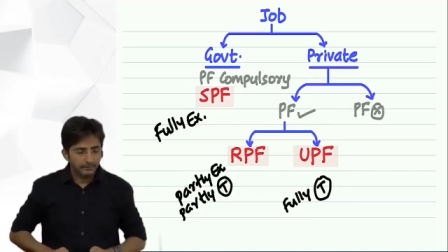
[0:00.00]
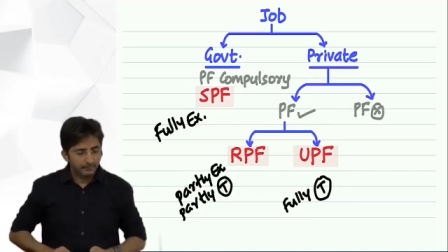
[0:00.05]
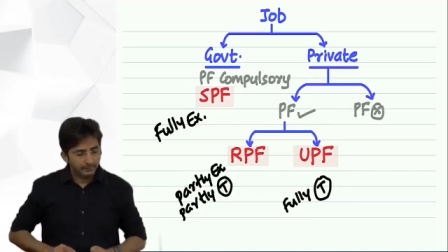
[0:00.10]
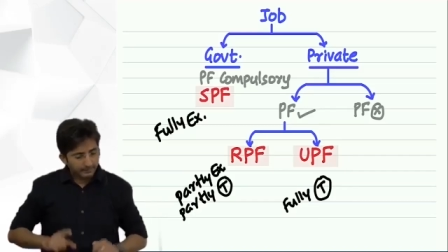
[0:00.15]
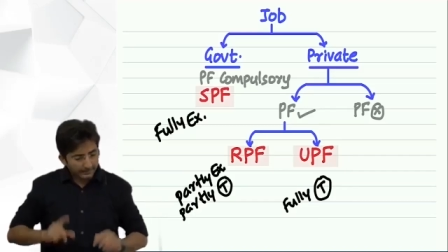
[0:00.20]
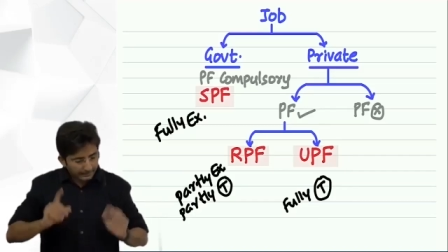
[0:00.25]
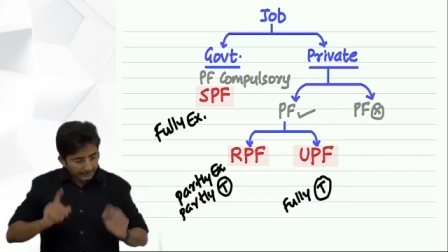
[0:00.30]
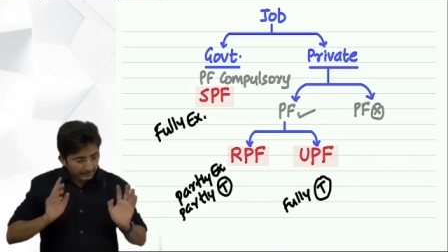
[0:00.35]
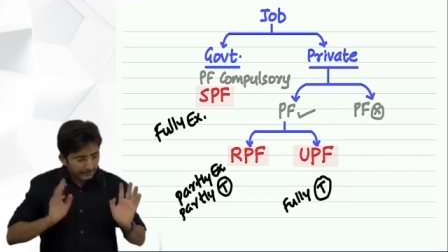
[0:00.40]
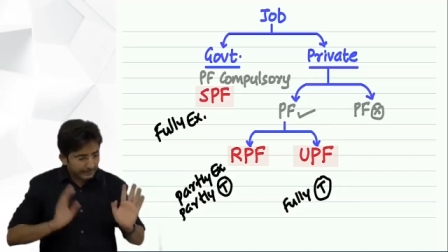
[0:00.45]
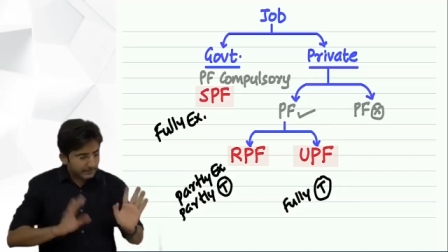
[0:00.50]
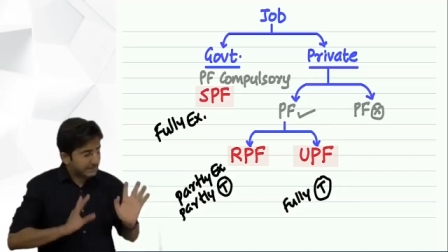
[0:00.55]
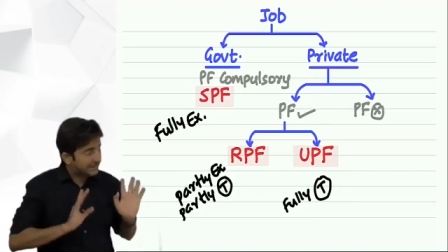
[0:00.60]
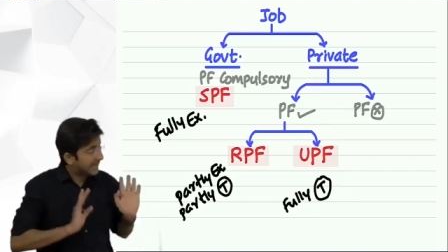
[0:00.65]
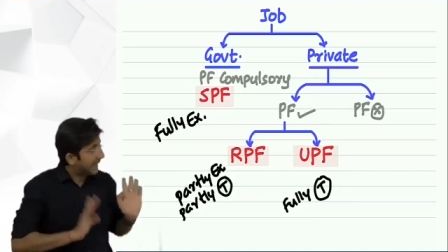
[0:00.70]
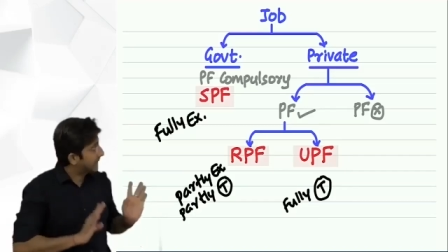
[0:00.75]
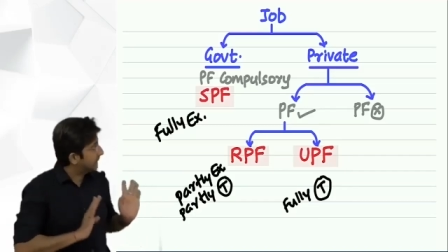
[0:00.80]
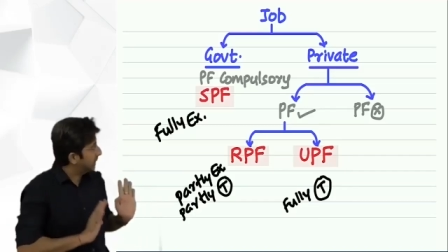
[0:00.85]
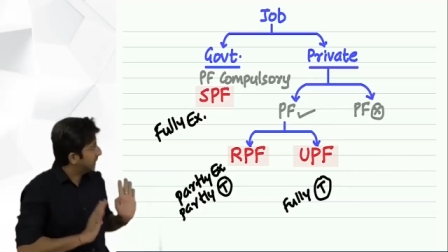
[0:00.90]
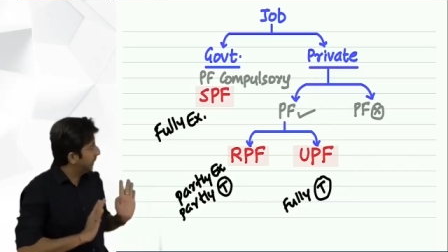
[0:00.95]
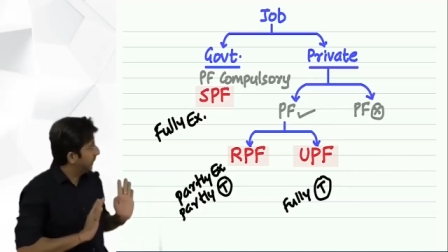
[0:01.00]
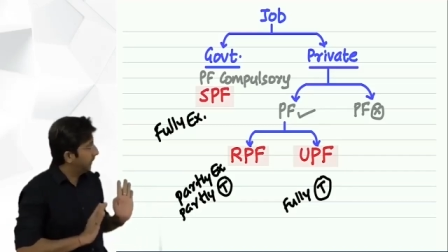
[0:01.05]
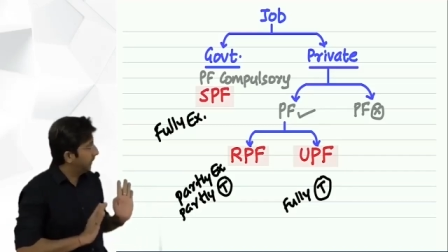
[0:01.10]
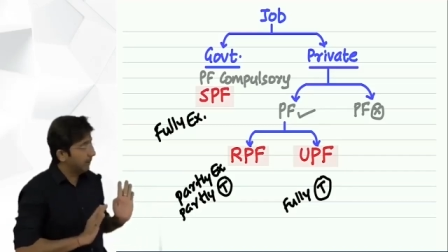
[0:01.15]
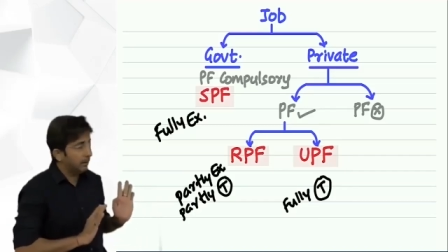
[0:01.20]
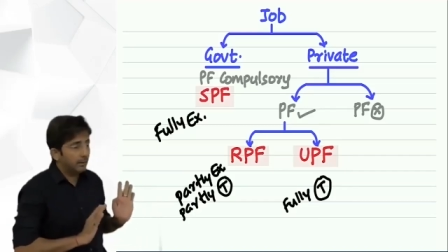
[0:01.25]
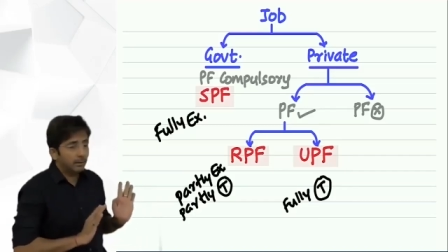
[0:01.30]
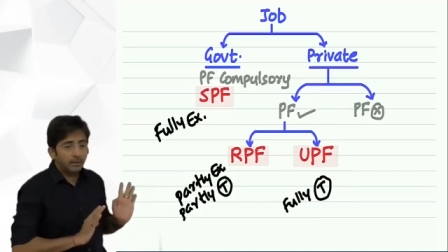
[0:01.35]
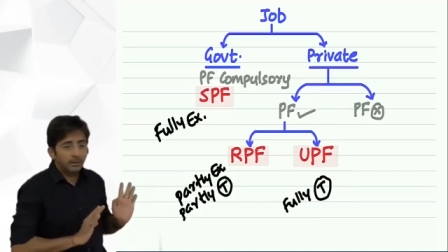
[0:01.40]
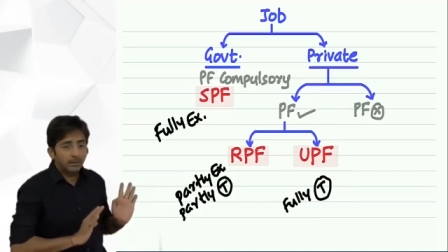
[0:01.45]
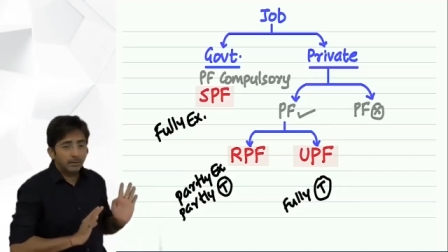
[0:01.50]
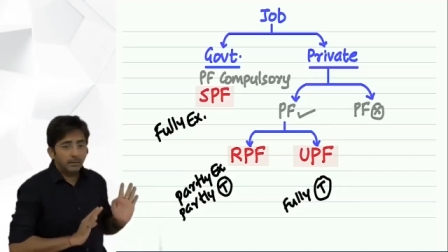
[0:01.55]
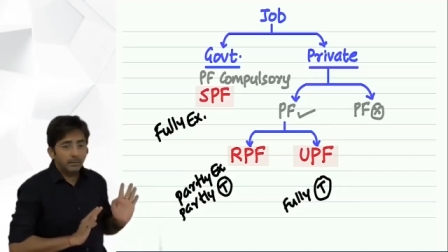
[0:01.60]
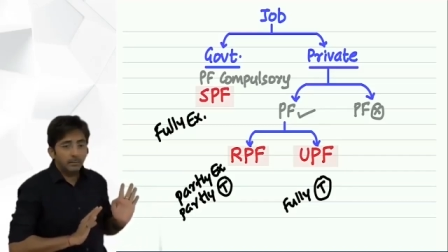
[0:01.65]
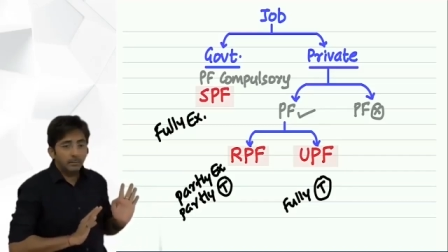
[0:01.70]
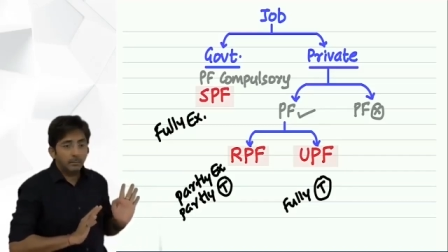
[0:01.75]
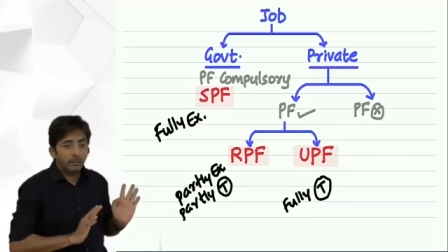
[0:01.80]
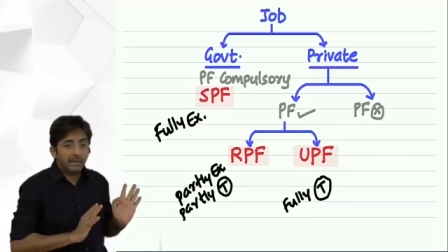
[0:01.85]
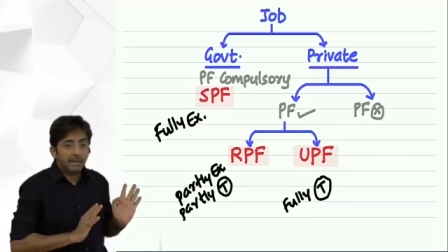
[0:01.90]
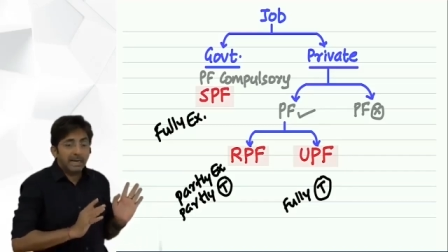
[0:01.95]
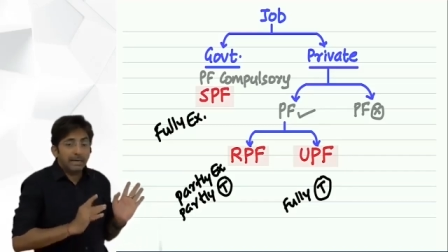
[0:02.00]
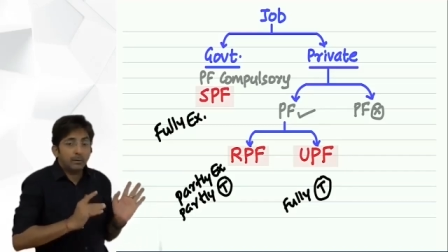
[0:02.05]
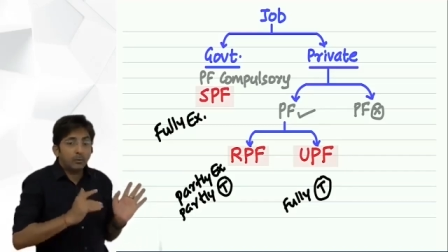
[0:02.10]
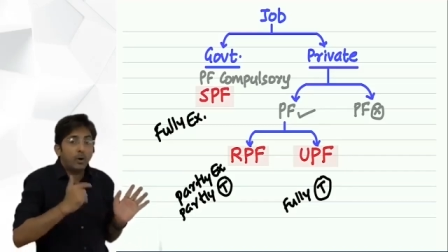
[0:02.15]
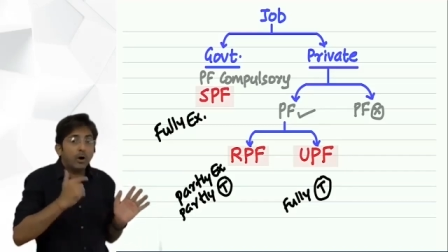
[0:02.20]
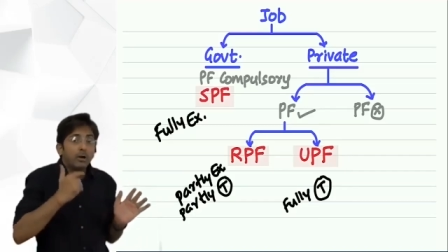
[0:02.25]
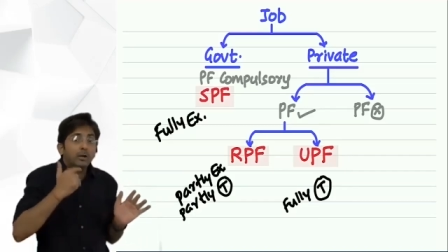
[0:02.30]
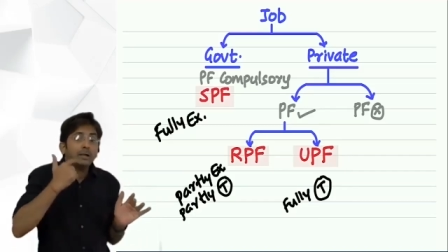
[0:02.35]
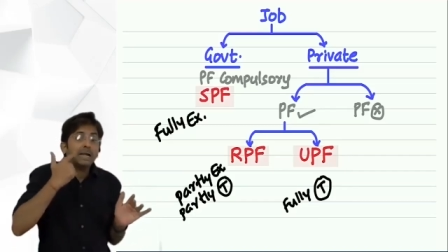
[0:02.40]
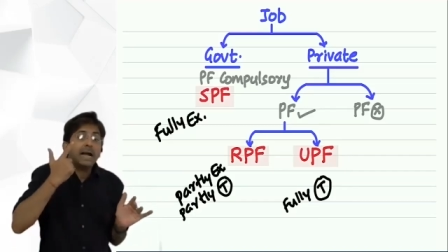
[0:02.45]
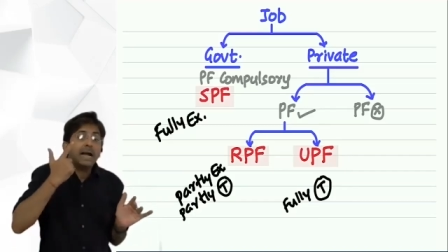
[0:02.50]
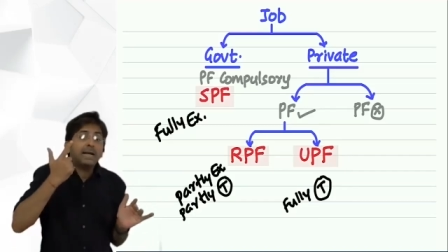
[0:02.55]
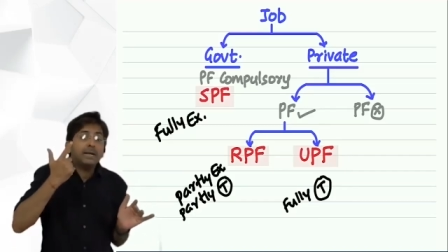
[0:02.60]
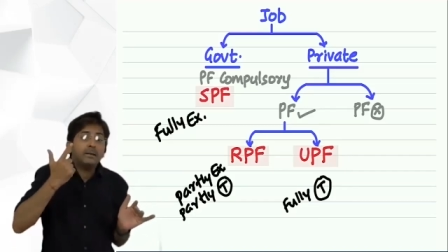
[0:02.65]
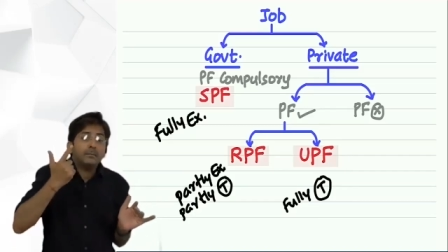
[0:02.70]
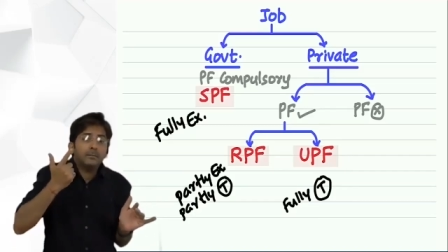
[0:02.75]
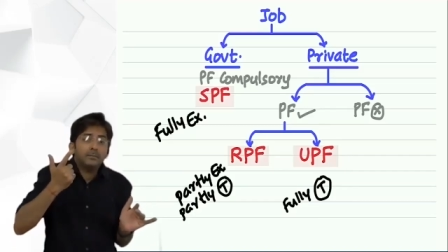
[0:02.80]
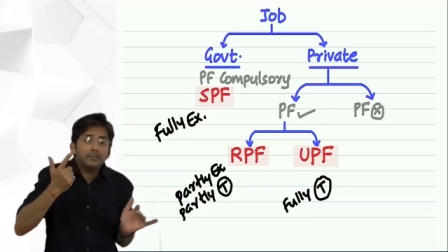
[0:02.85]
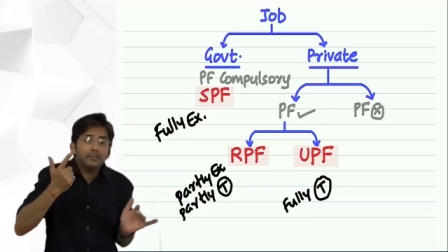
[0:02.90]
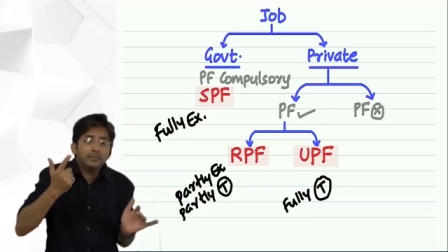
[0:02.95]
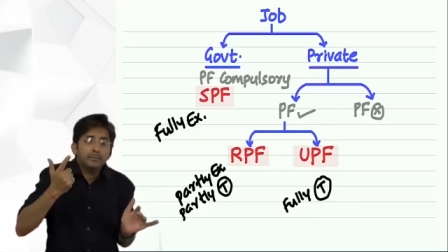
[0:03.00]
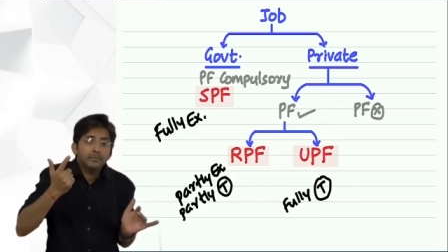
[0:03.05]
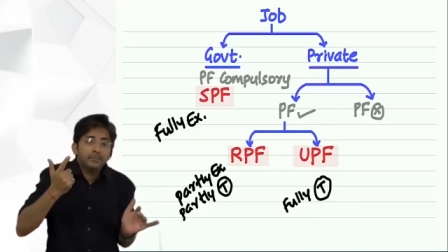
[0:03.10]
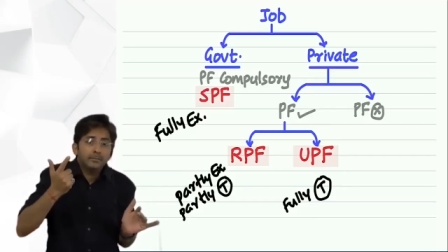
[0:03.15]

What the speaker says: It is taxable. But at what time?